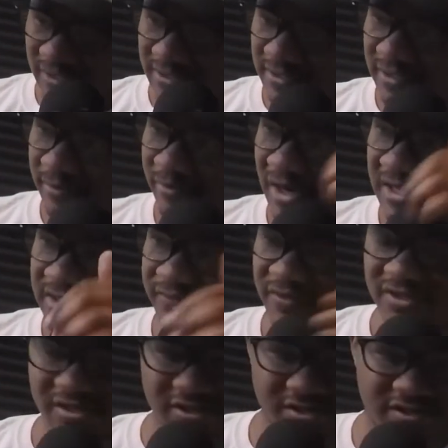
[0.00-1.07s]
the price of it,
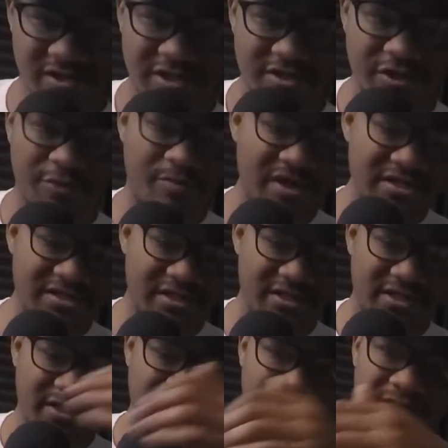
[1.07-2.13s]
because you're
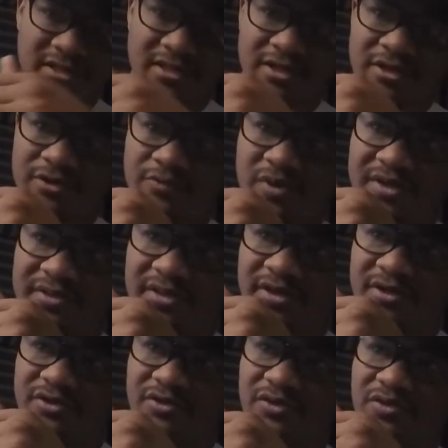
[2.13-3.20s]
basically right there and
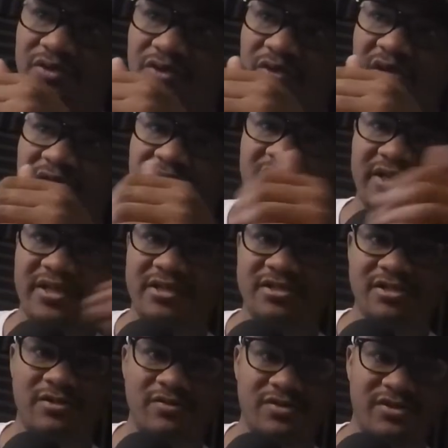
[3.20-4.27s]
you have like
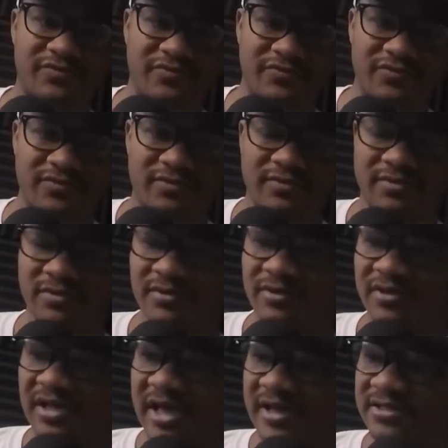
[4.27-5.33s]
exclusive
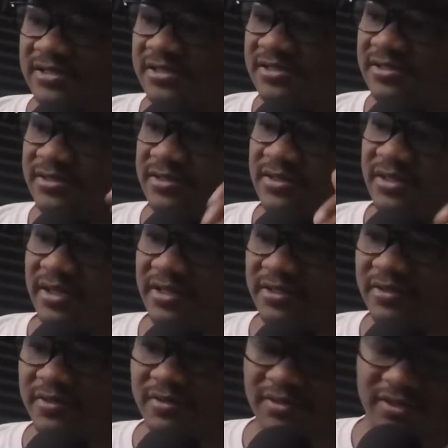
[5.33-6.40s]
access to like
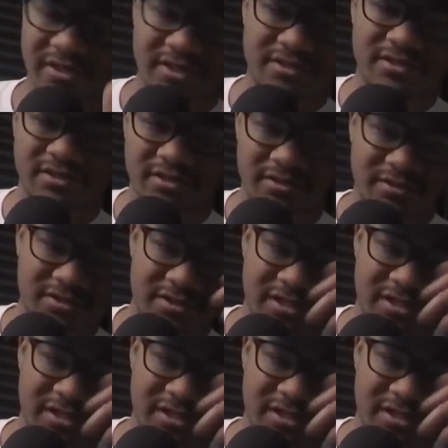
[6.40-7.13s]
getting to take a,